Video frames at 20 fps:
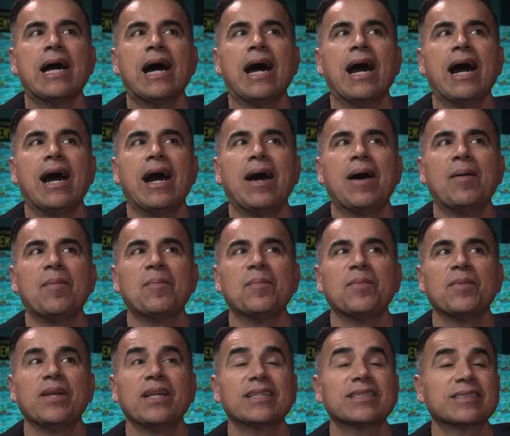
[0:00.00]

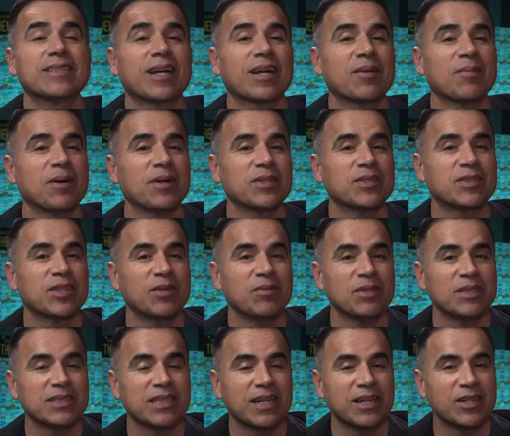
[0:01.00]
Let's talk about
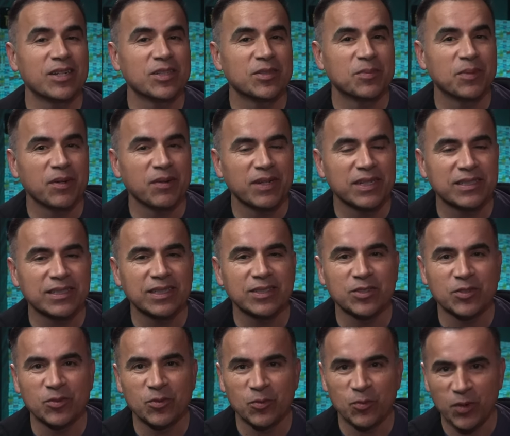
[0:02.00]
service center experience.
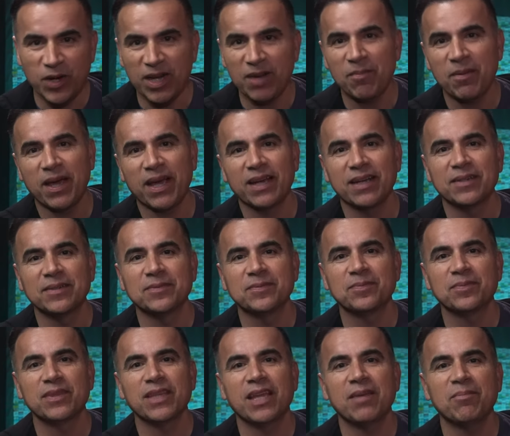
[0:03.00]
It's really bad.
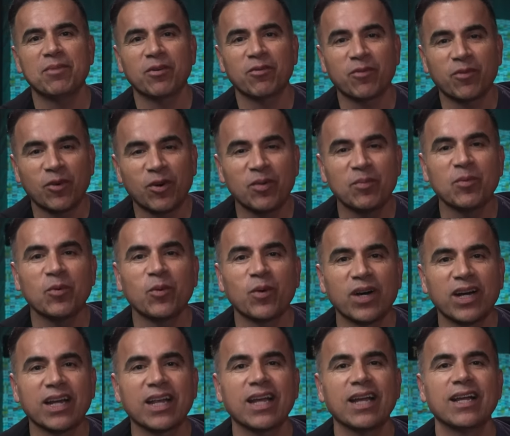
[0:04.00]
They perform
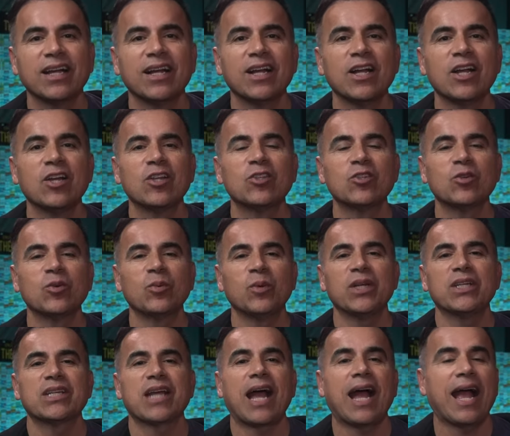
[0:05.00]
work to
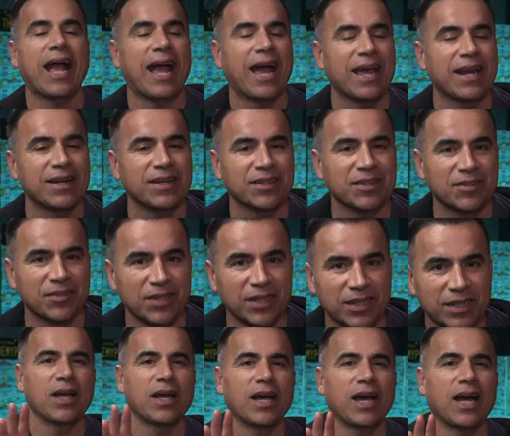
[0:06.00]
which I hadn't
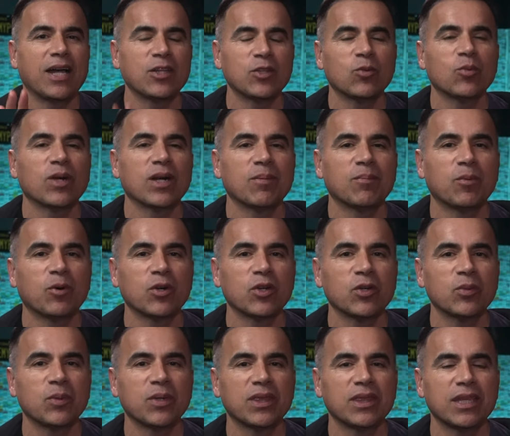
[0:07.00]
agreed. I don't want to bore
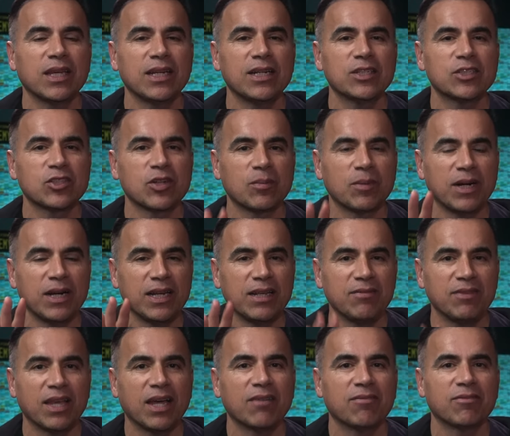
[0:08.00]
you with it, so I'm going to
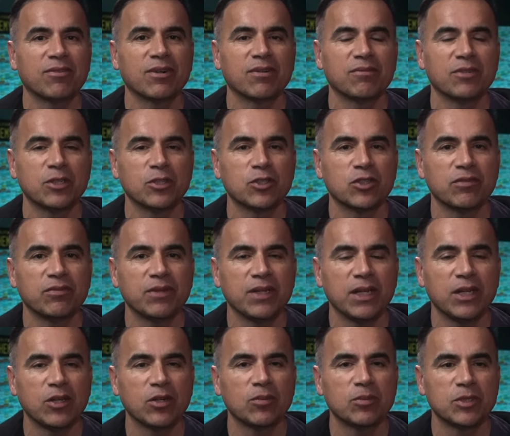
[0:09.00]
leave that for a future
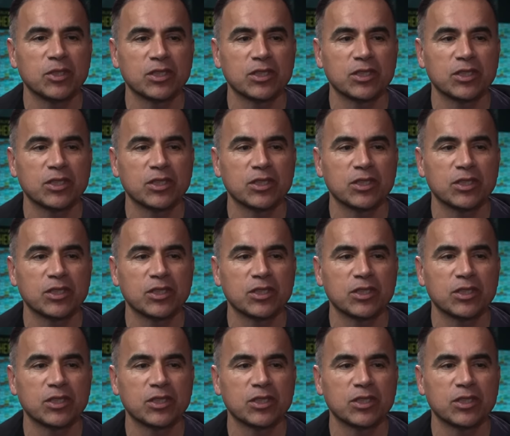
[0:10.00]
video.